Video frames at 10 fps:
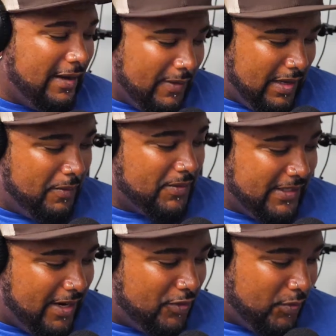I wrote, yeah. I wrote it
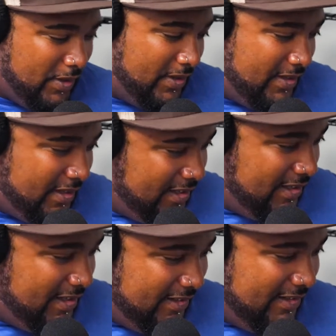down as well.
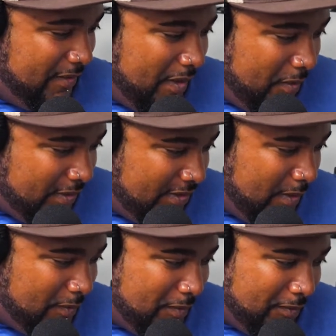Yeah. I'm gonna put
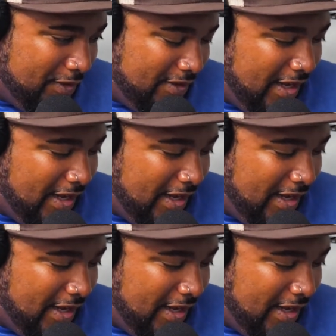some some